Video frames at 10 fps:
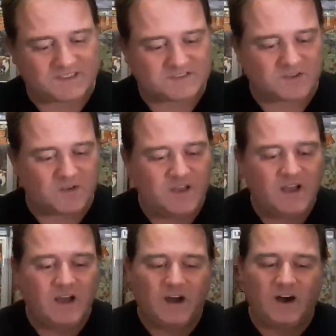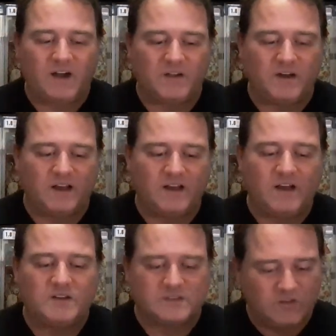So I
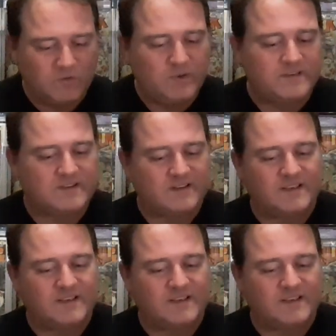was a little bit